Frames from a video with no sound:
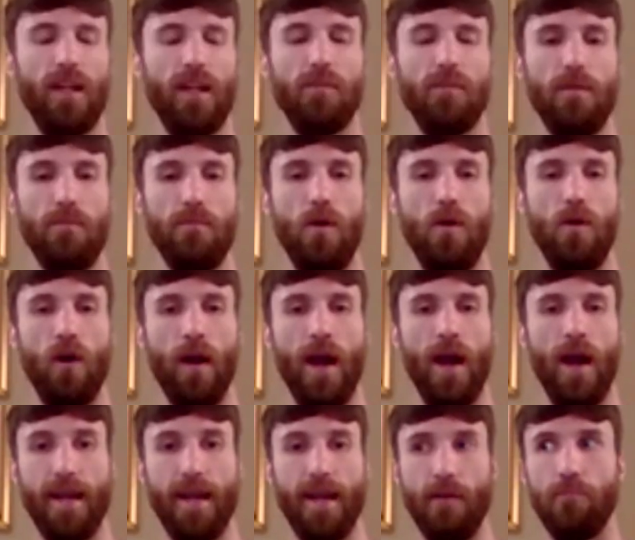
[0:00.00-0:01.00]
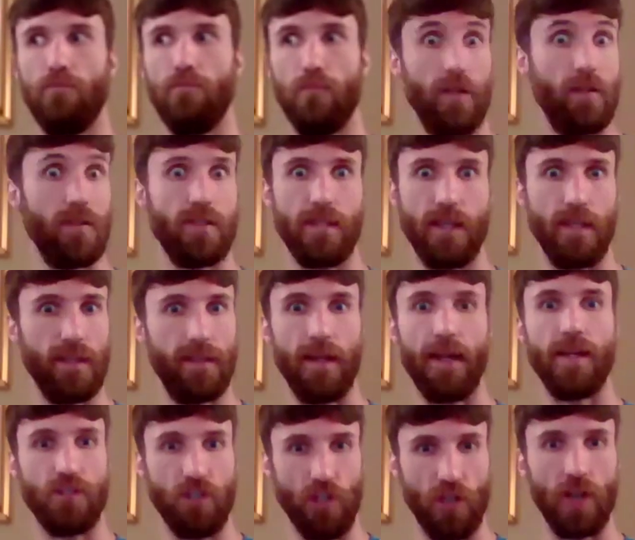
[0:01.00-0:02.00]
on a little bit more, and then we could see there's
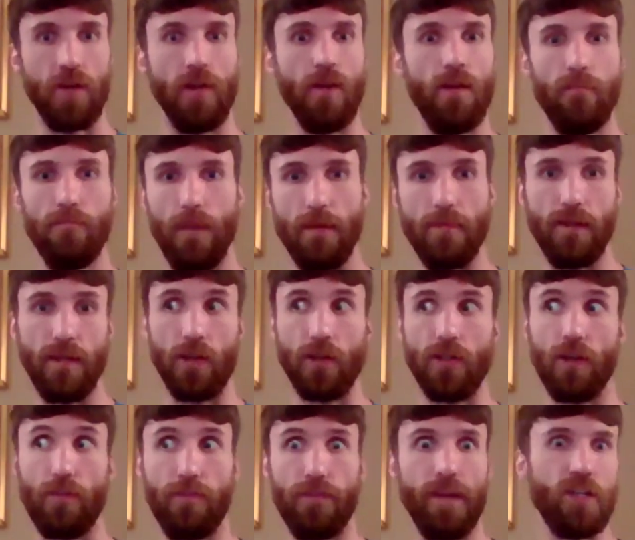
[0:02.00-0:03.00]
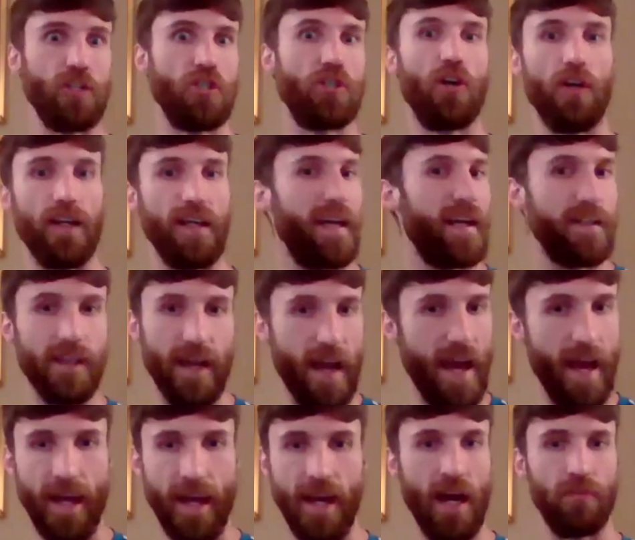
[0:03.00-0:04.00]
your maybe your, your finished turning kick to the head
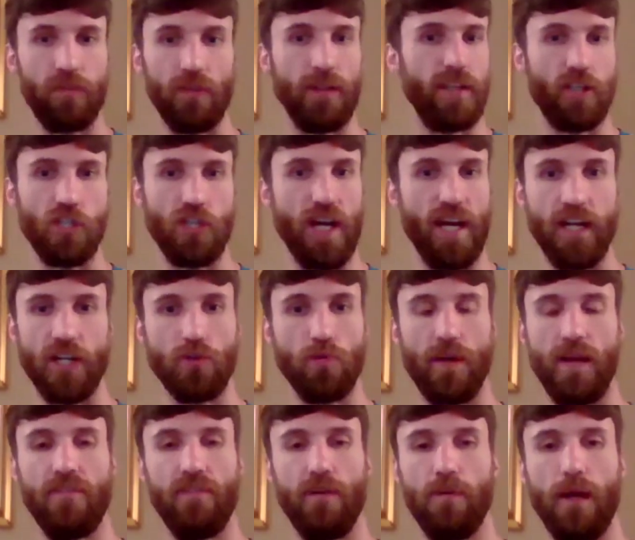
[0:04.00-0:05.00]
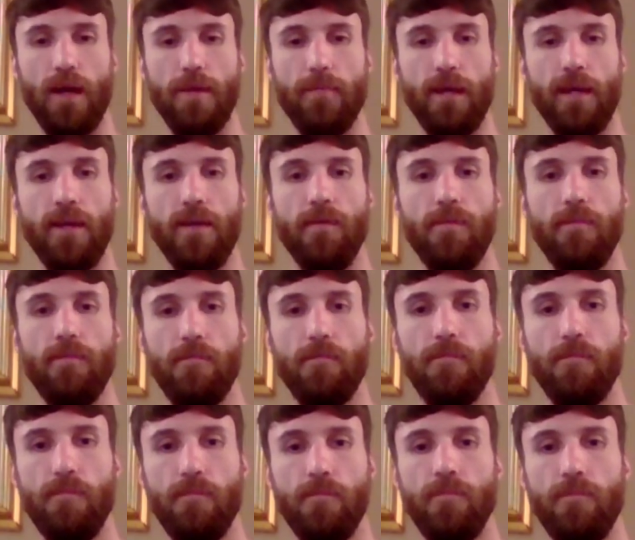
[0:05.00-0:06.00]
after an exchange or whatever it may be.
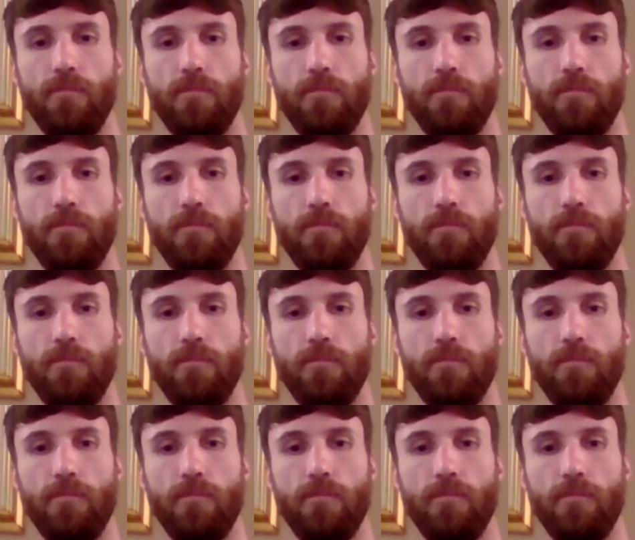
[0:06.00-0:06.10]
Mm.